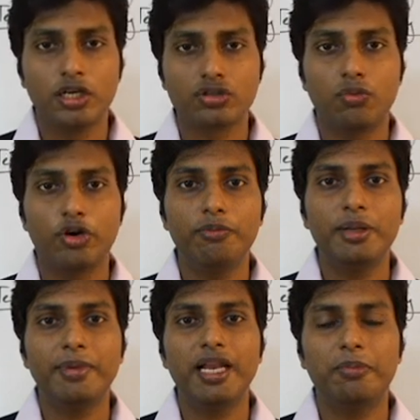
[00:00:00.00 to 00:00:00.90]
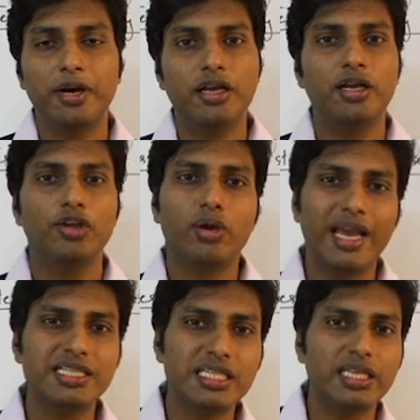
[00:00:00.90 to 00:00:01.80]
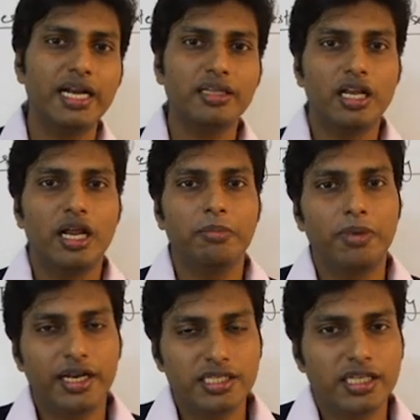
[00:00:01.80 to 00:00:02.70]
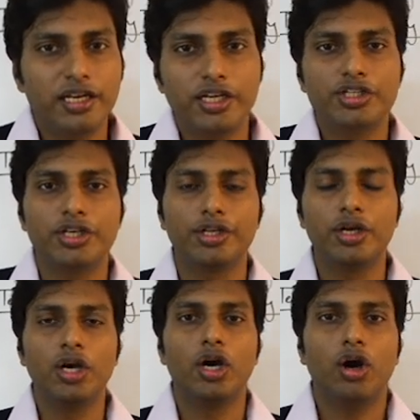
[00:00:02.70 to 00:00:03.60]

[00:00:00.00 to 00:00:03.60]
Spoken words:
So what do you mean by lumbar? You can say that the lumbar is the region